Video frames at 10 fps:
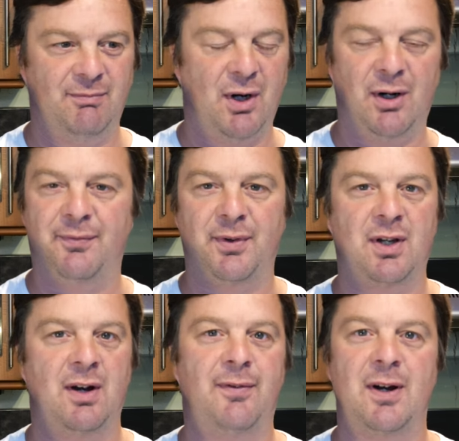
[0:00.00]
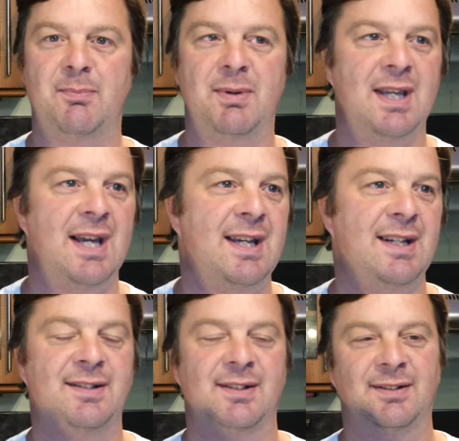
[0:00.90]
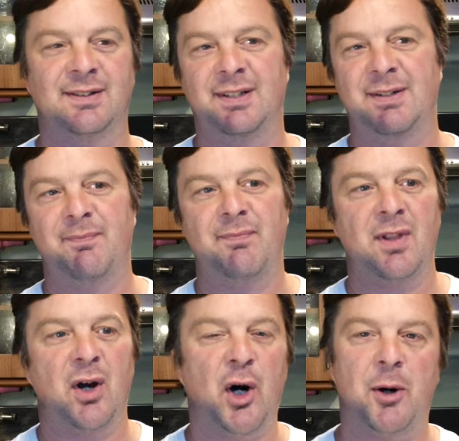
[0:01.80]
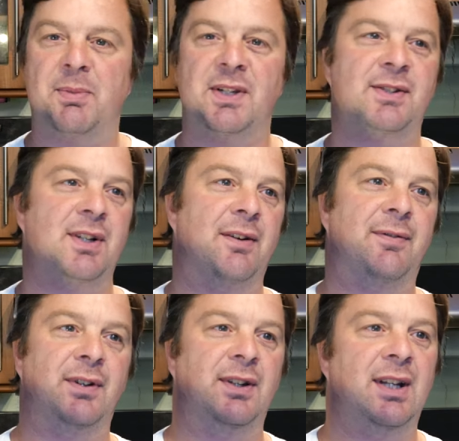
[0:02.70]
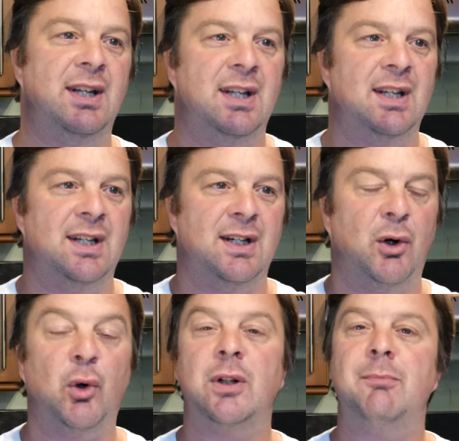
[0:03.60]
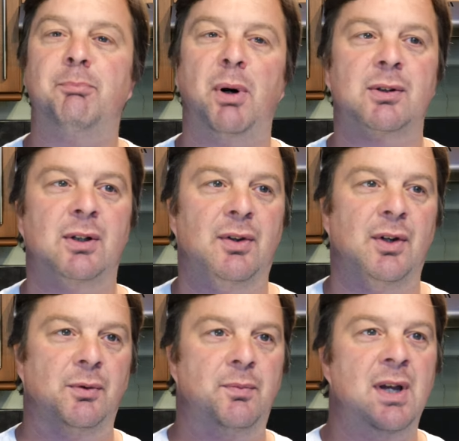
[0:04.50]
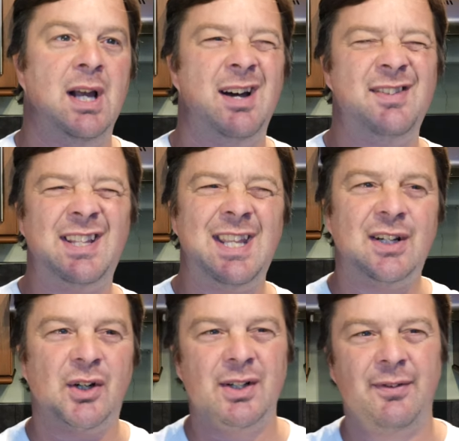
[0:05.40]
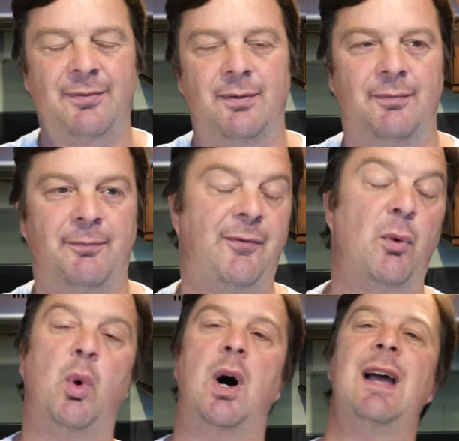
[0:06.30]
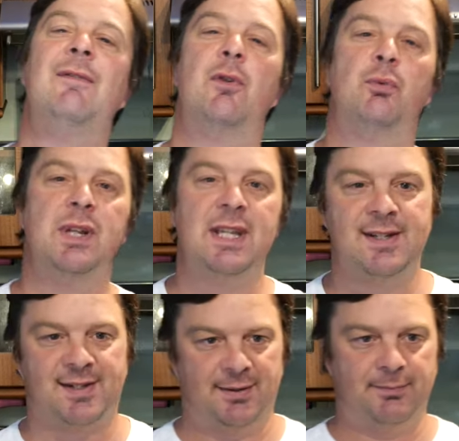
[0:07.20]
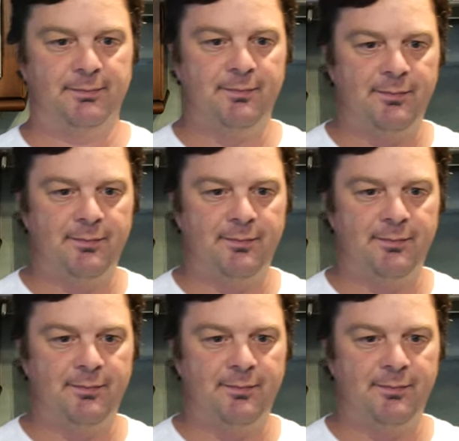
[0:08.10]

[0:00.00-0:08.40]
off-the-cuff IPAs and hoppy stuff and all in bottle though. And then they kind of, for whatever reason,